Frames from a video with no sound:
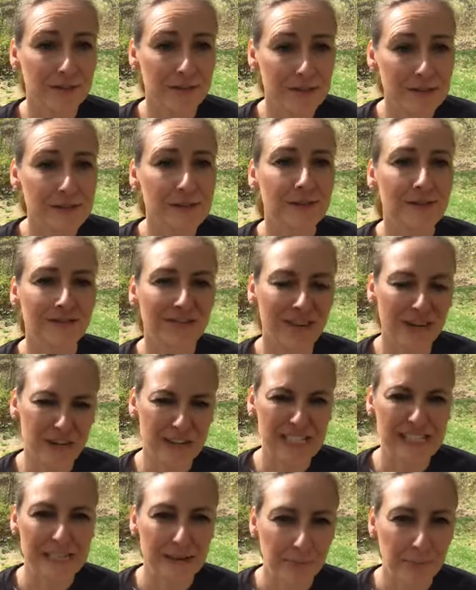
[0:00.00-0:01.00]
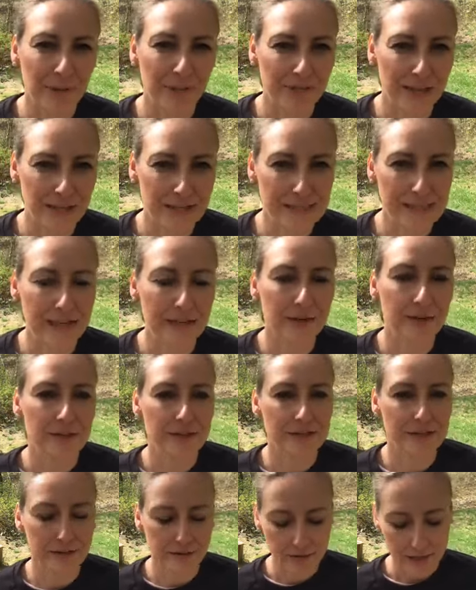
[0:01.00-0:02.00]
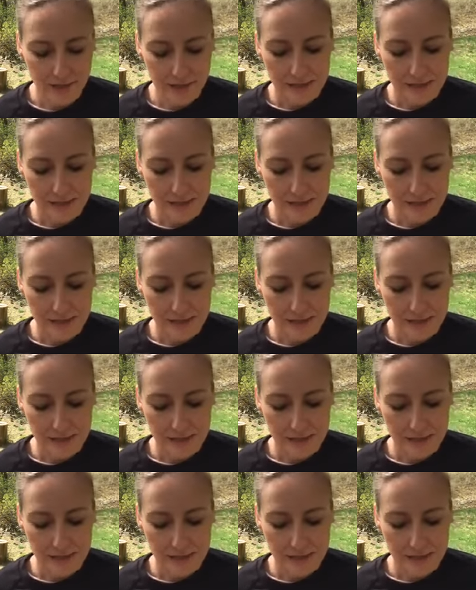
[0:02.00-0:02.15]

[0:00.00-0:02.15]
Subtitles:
these are very simple things that you can do.